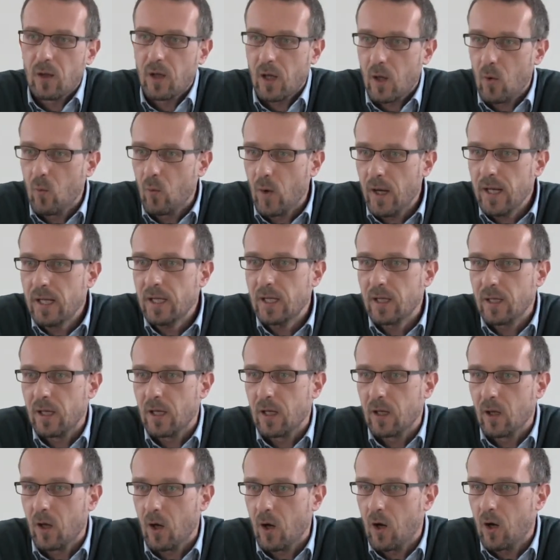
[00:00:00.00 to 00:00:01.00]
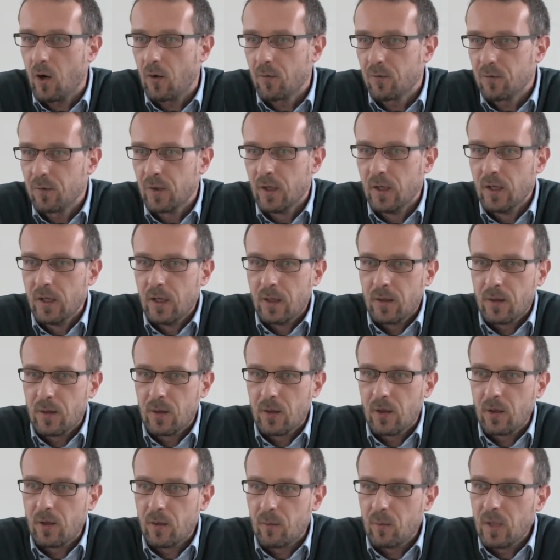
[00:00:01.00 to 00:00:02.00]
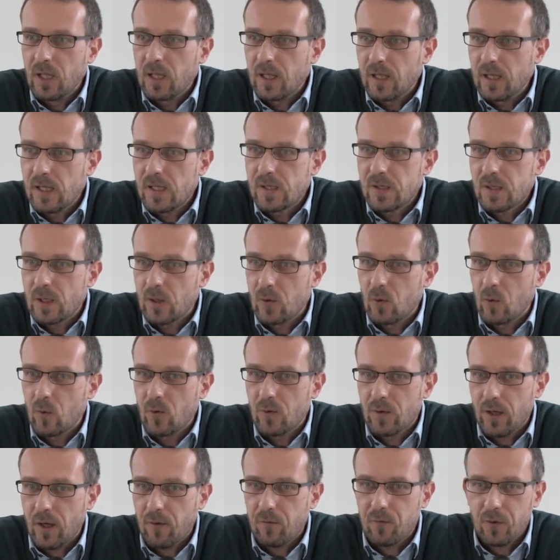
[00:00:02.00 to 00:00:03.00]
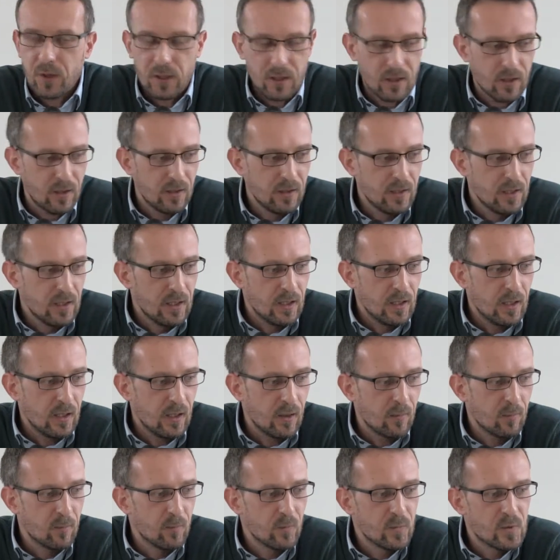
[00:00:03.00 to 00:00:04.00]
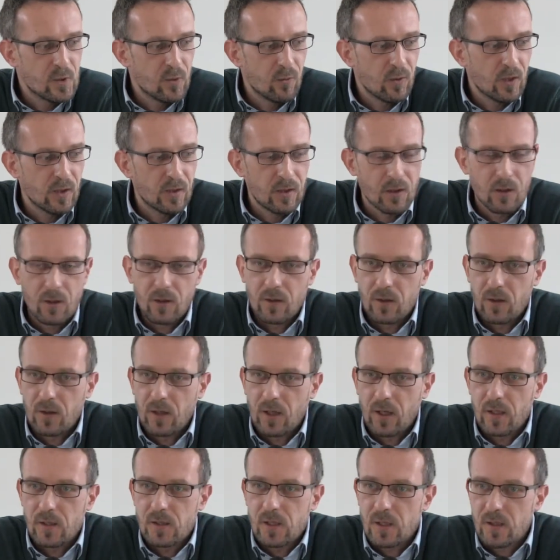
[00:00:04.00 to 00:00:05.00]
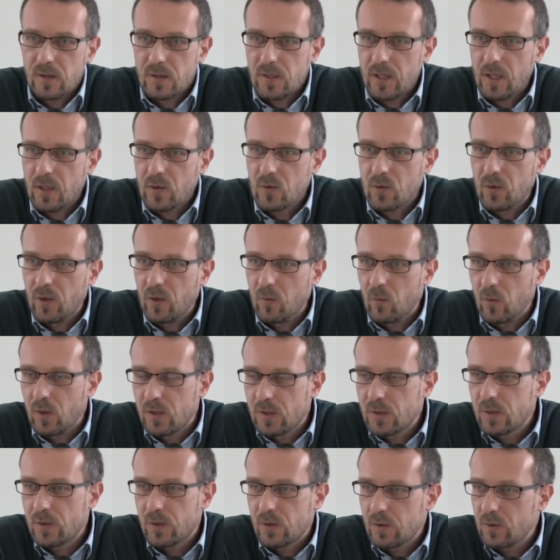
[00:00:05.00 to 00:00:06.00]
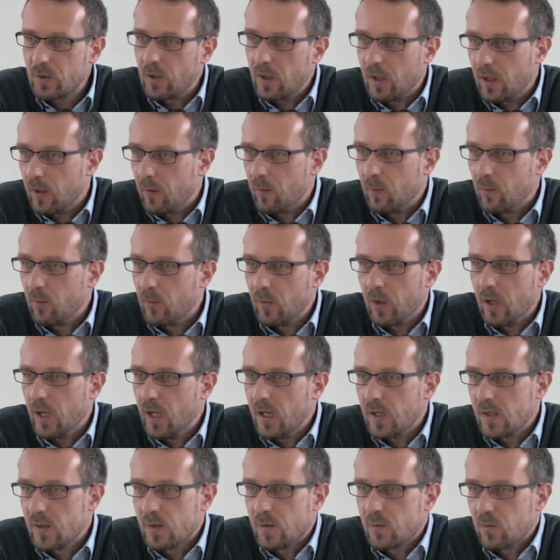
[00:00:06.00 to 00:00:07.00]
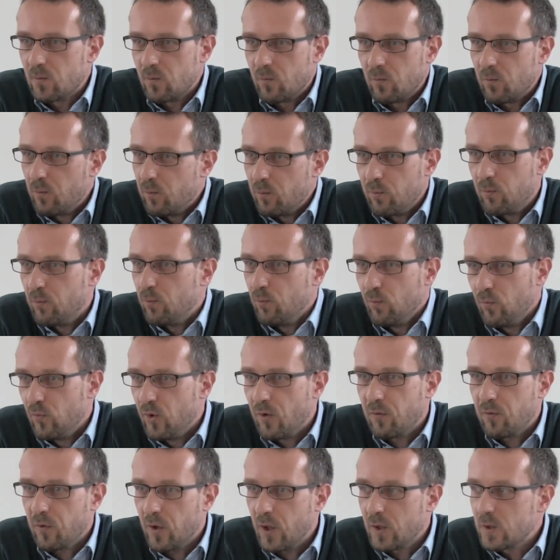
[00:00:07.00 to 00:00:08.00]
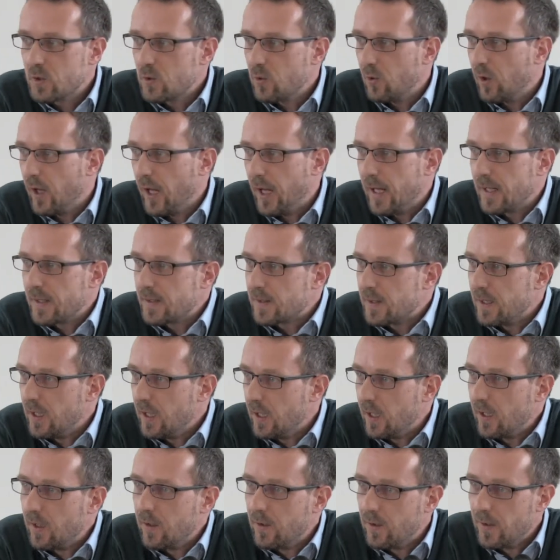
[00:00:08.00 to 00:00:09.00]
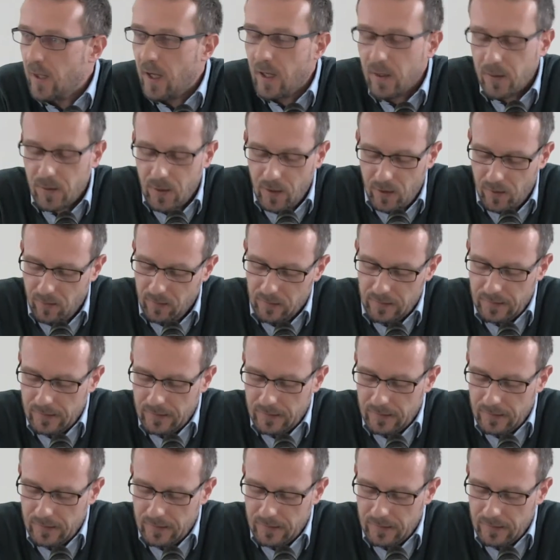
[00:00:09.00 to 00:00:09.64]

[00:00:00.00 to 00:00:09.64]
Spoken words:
awakening of the Middle East and North Africa during the 19th century, which is referred to as the Nahda.